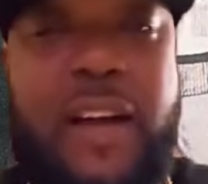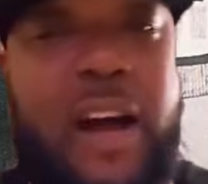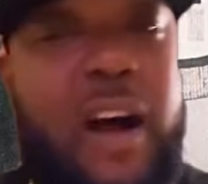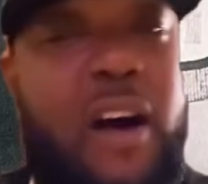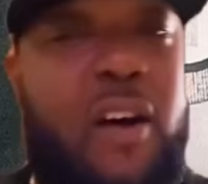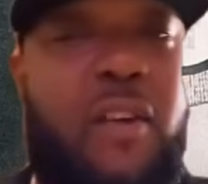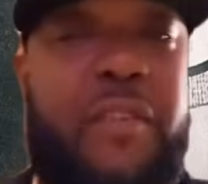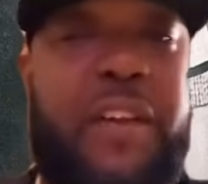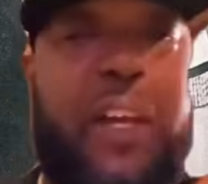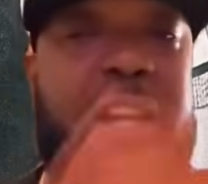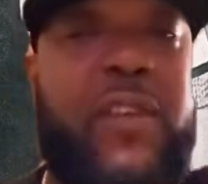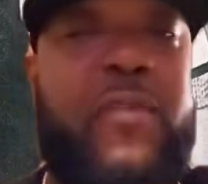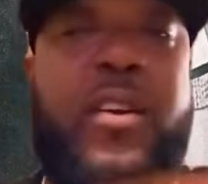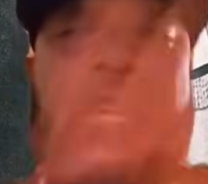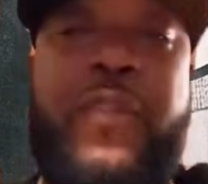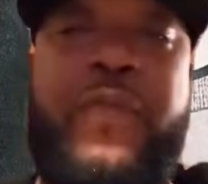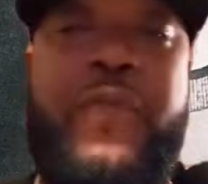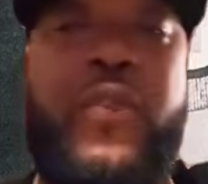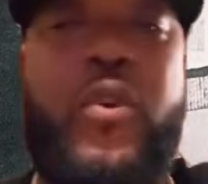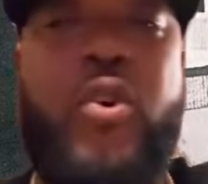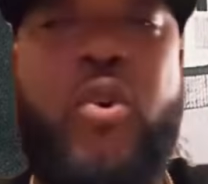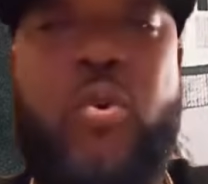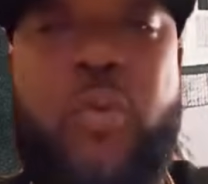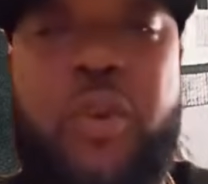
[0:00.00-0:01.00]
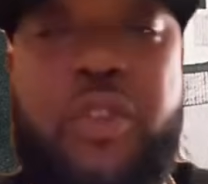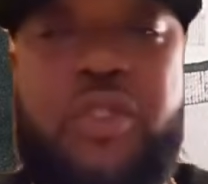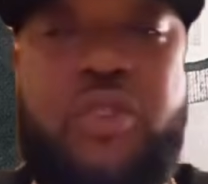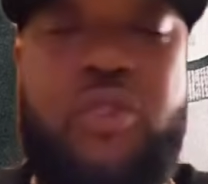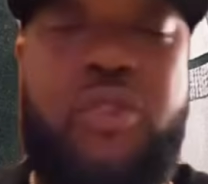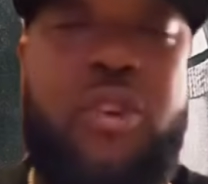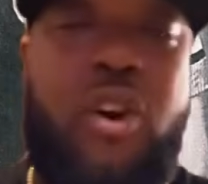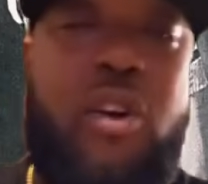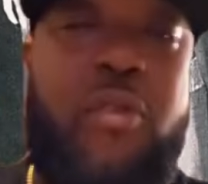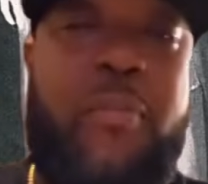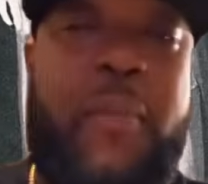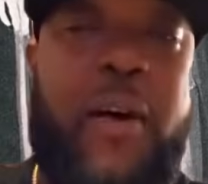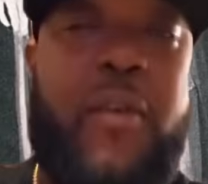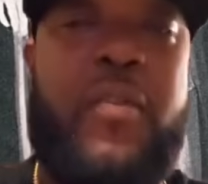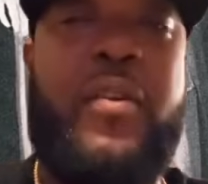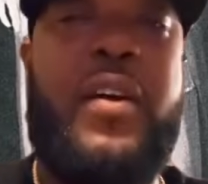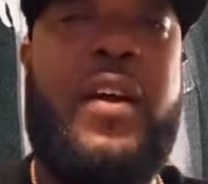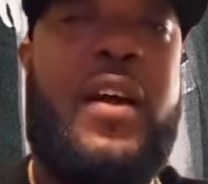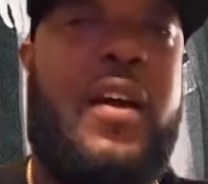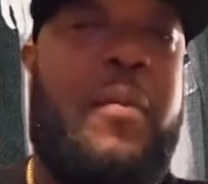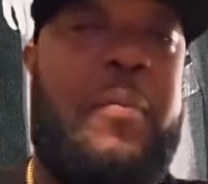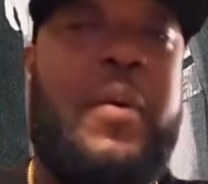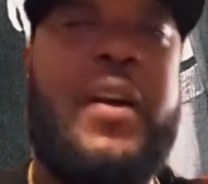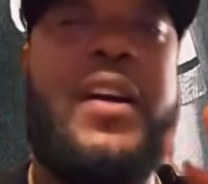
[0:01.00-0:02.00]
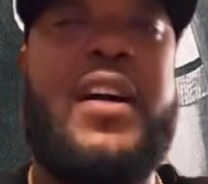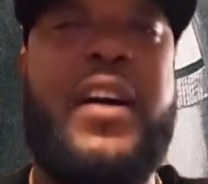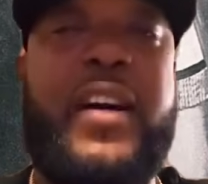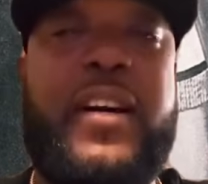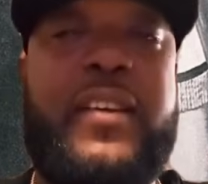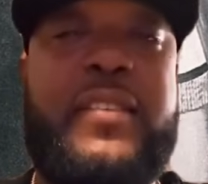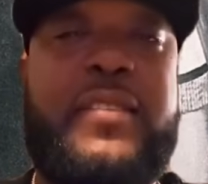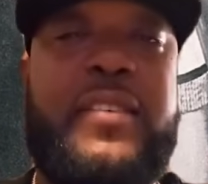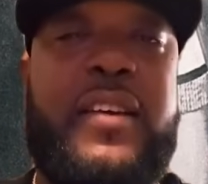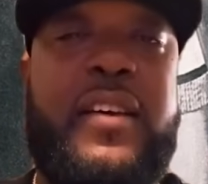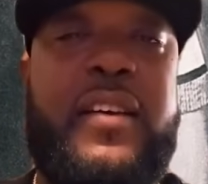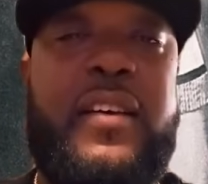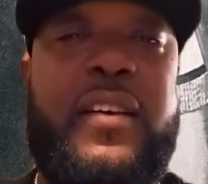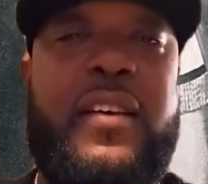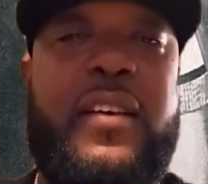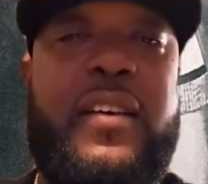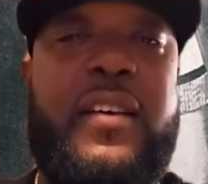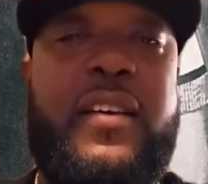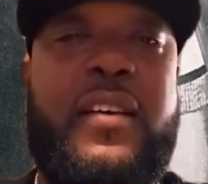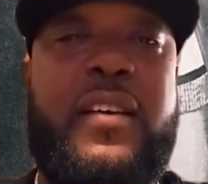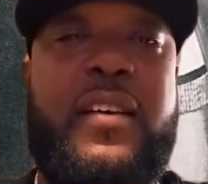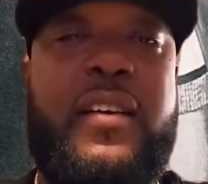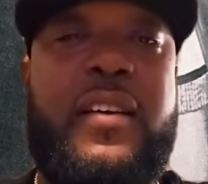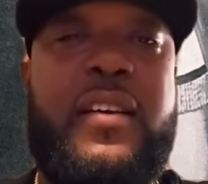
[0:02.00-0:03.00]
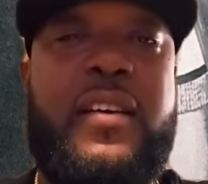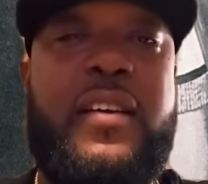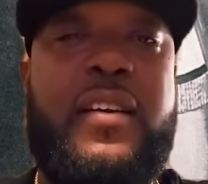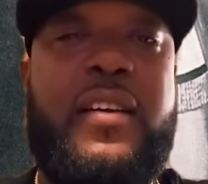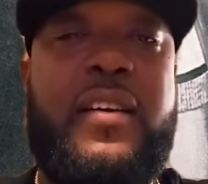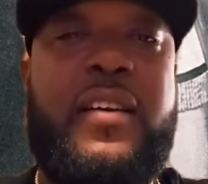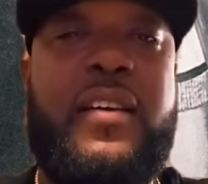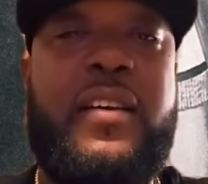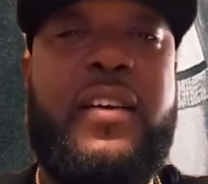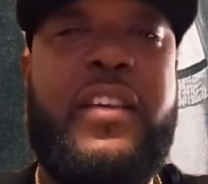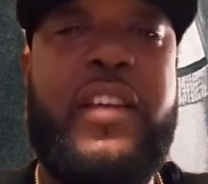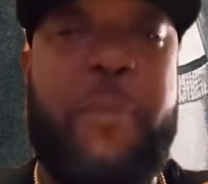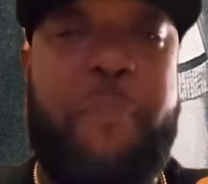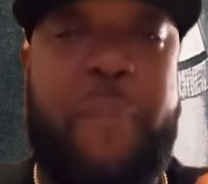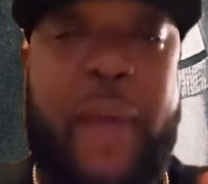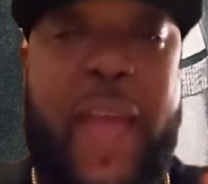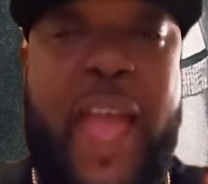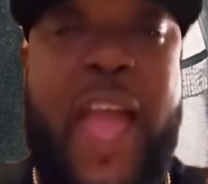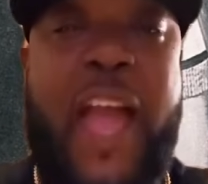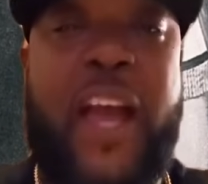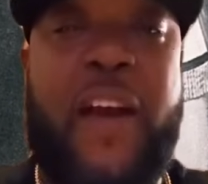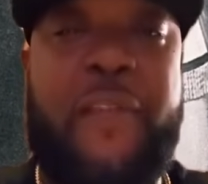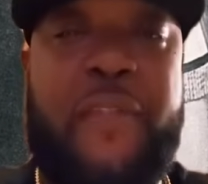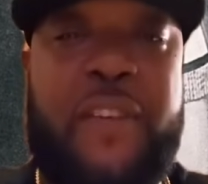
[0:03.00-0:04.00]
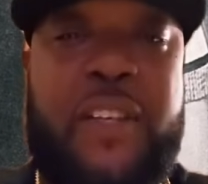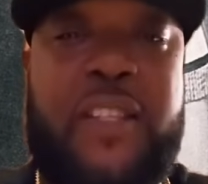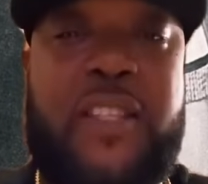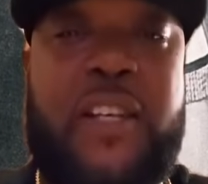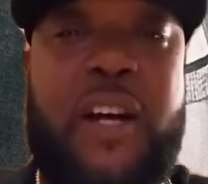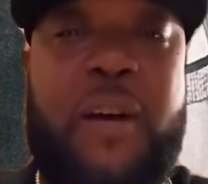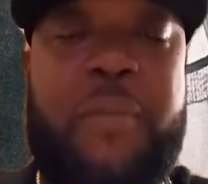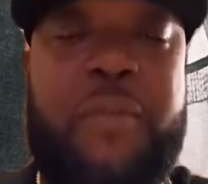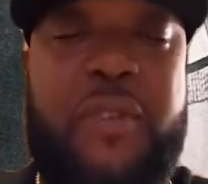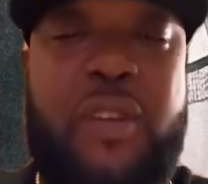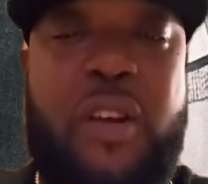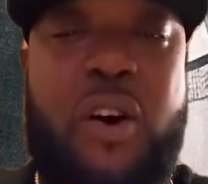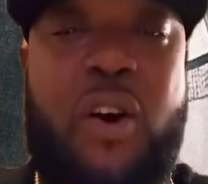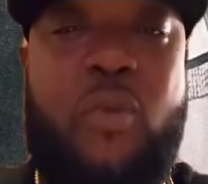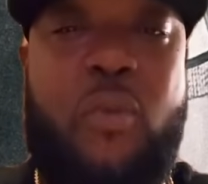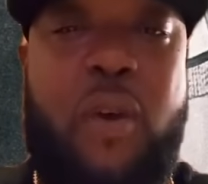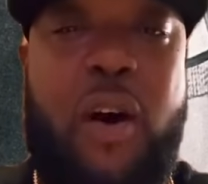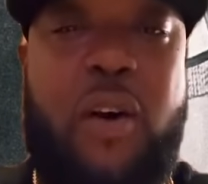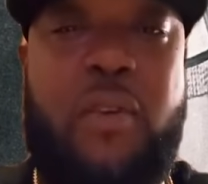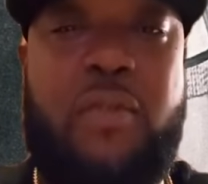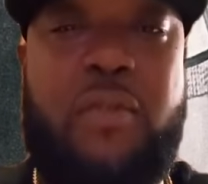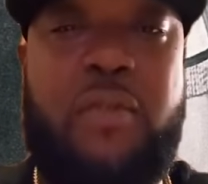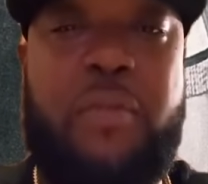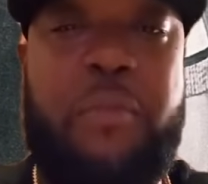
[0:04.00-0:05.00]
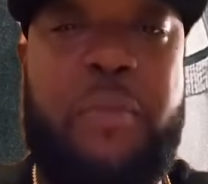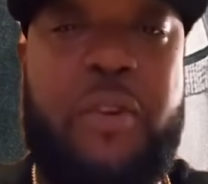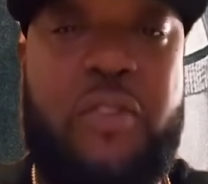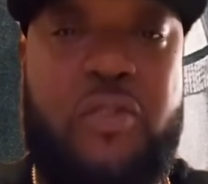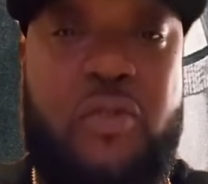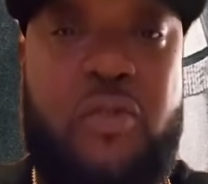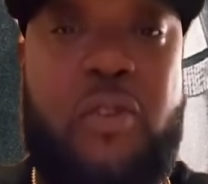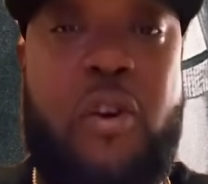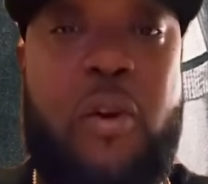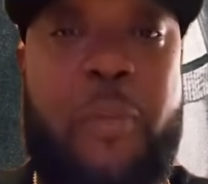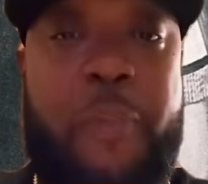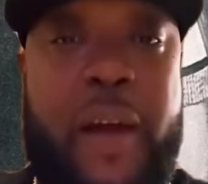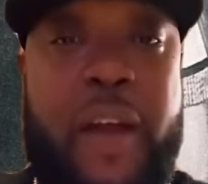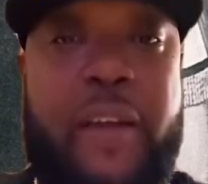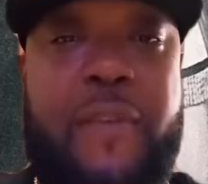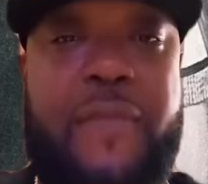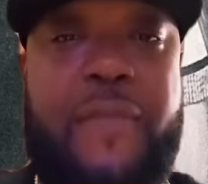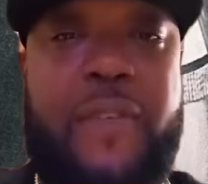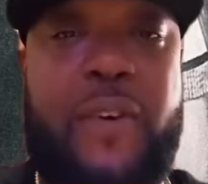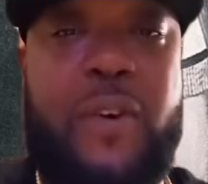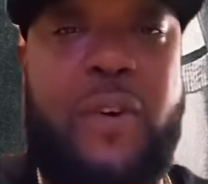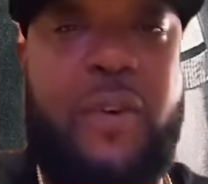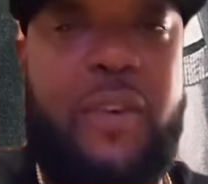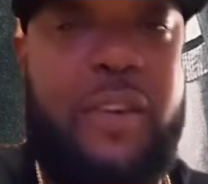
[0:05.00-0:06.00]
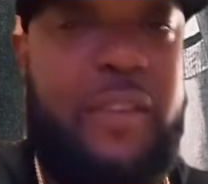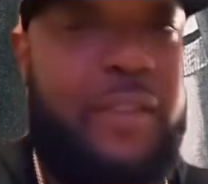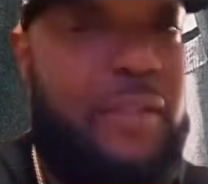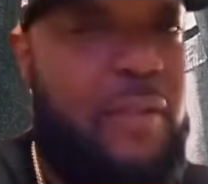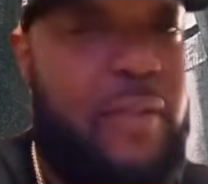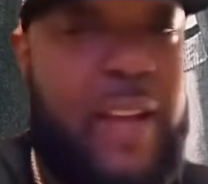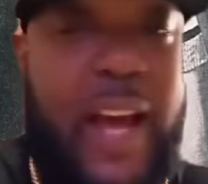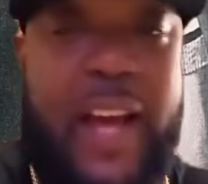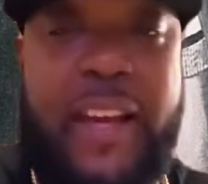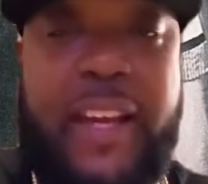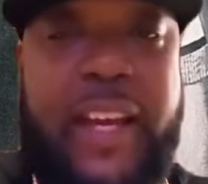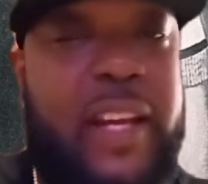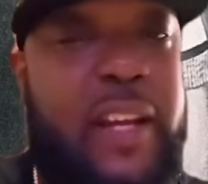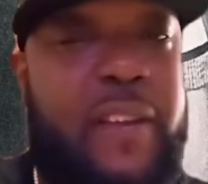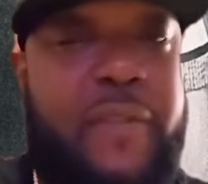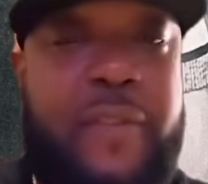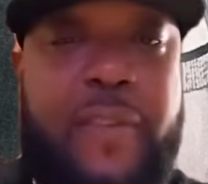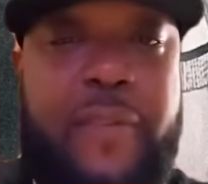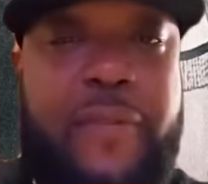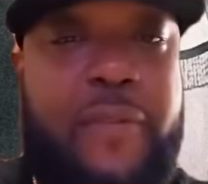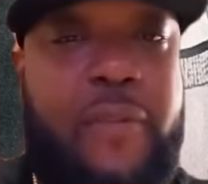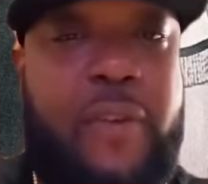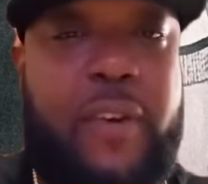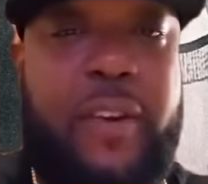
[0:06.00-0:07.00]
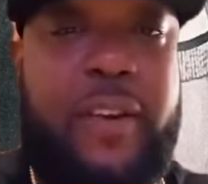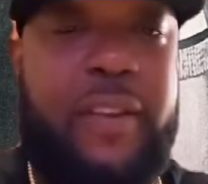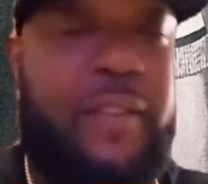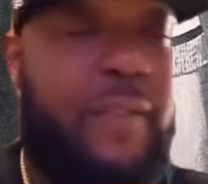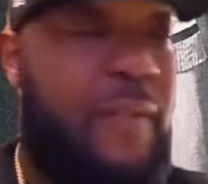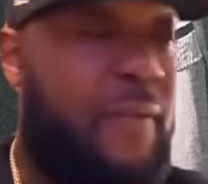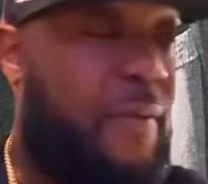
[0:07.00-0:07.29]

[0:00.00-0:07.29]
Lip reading: I don't even want to fool with you no more because you're begging for something you don't want, but you're going to pay for it. You're not getting it for free.